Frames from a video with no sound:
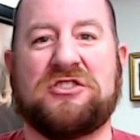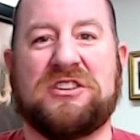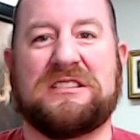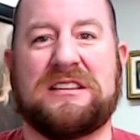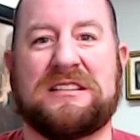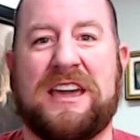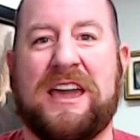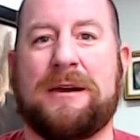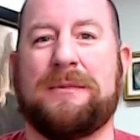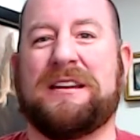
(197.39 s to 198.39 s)
Jesus
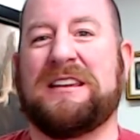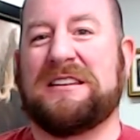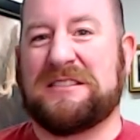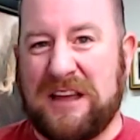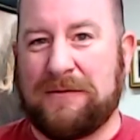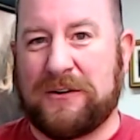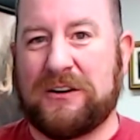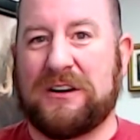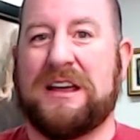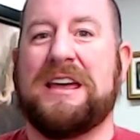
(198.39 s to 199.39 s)
came and he
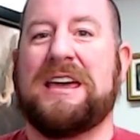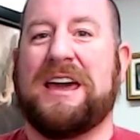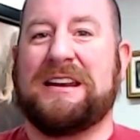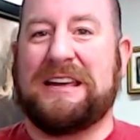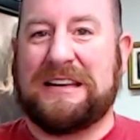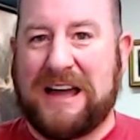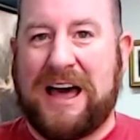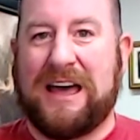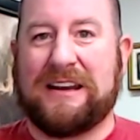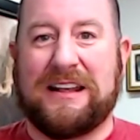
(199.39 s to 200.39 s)
suffered and he
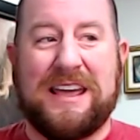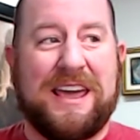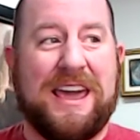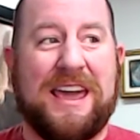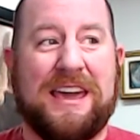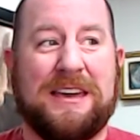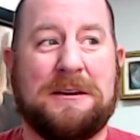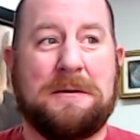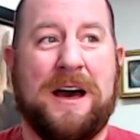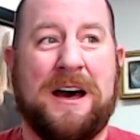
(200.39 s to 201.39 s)
died
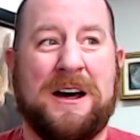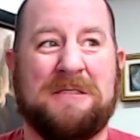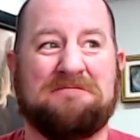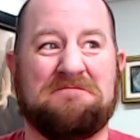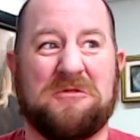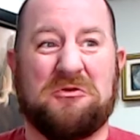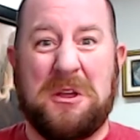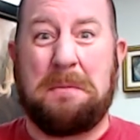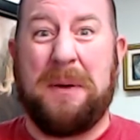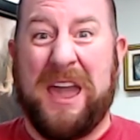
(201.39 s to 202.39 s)
a
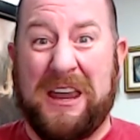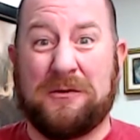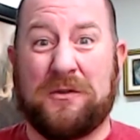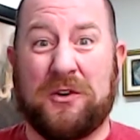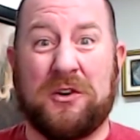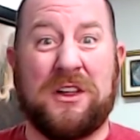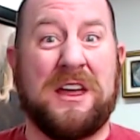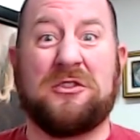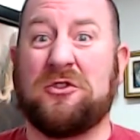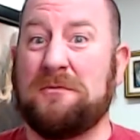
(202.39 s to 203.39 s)
really painful
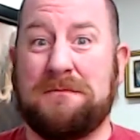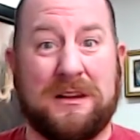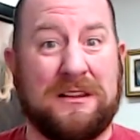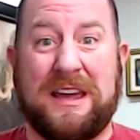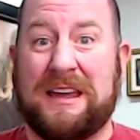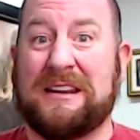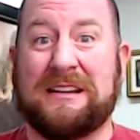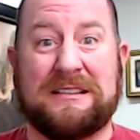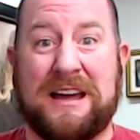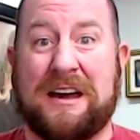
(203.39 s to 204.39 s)
and
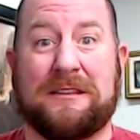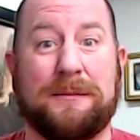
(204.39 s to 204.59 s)
humiliating death.